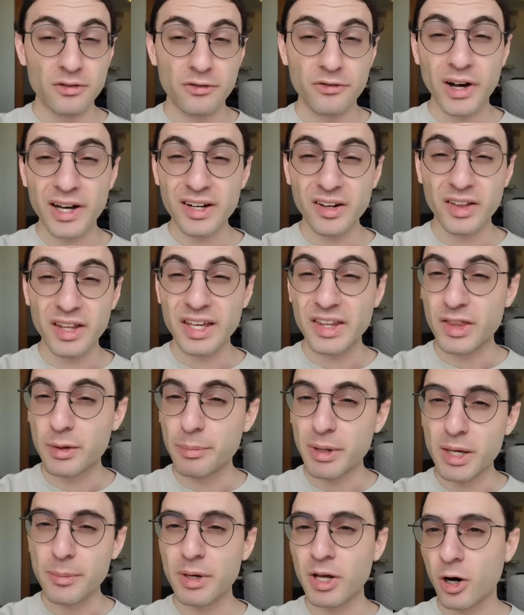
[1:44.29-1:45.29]
Finally, the
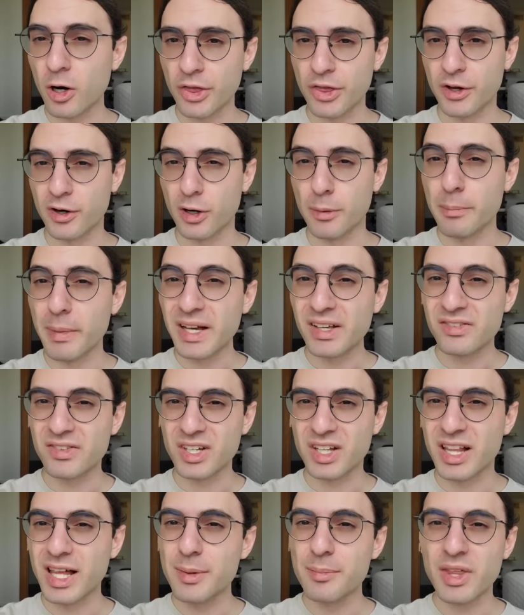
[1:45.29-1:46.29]
PBR theorem makes
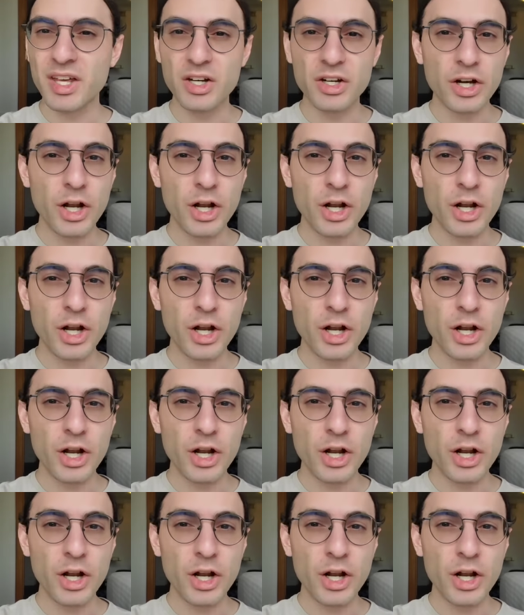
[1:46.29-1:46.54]
the claim that